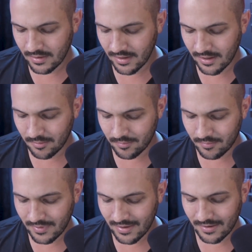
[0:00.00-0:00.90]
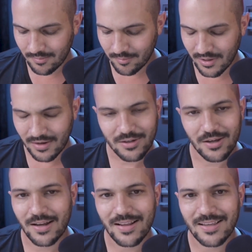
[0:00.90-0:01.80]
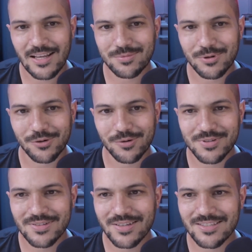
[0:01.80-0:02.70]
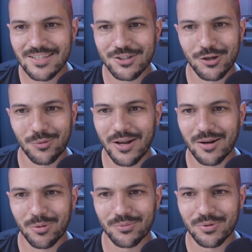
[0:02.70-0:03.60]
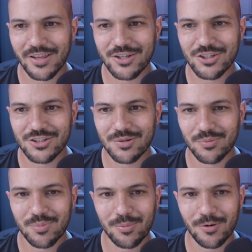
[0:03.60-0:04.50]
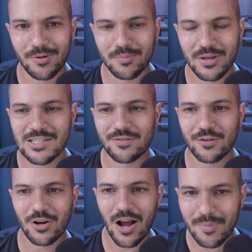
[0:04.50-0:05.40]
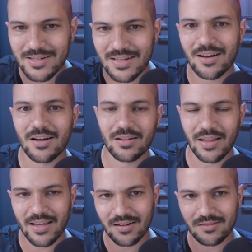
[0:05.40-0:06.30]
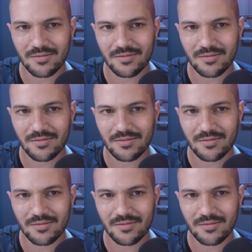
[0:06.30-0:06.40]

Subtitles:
But engagement groups, it's such a good way to build relationships with people, because if you're commenting on like a